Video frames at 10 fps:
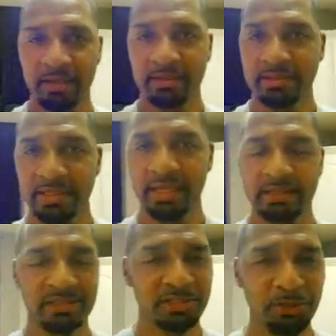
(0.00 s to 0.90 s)
about this
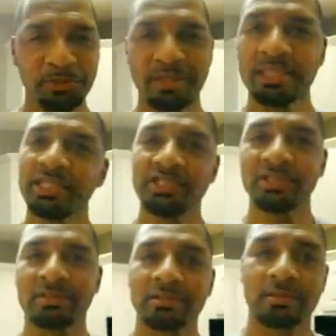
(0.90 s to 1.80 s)
cake, it's so
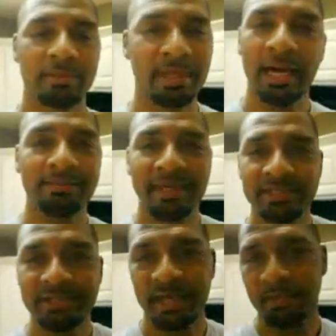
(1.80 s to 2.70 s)
delicious.
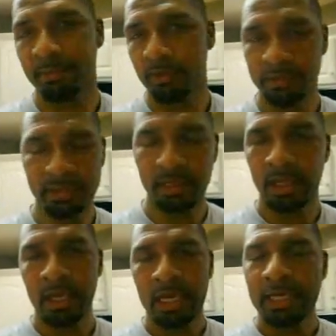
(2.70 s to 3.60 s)
I just had a moment.
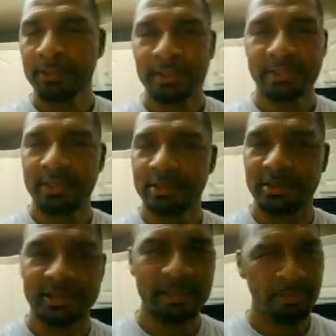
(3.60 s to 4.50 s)

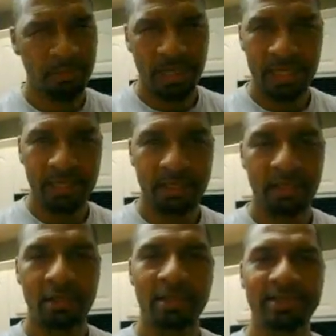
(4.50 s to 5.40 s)
It's a simple cake.
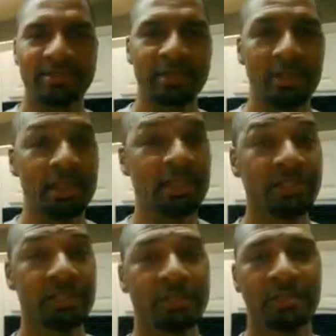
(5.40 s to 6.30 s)
It's
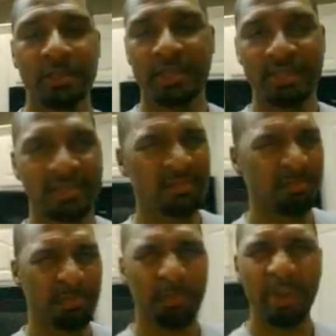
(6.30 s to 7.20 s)
delicious.
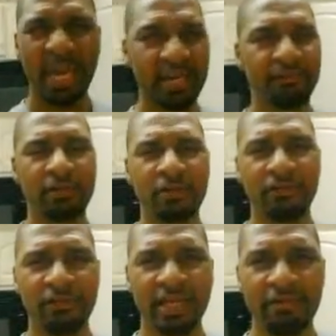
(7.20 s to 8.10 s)
It's packed full
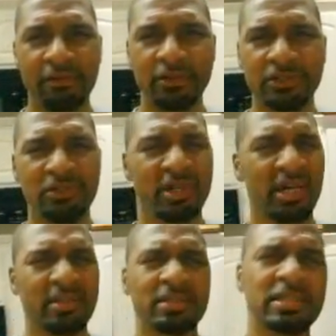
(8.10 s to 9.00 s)
of flavors. You
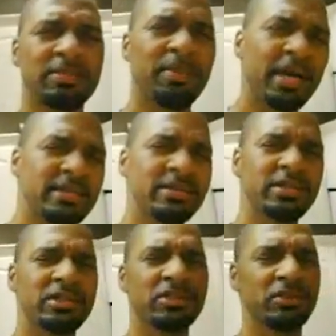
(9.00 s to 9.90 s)
got the
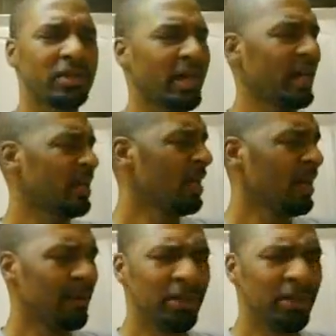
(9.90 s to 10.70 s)
spices. You got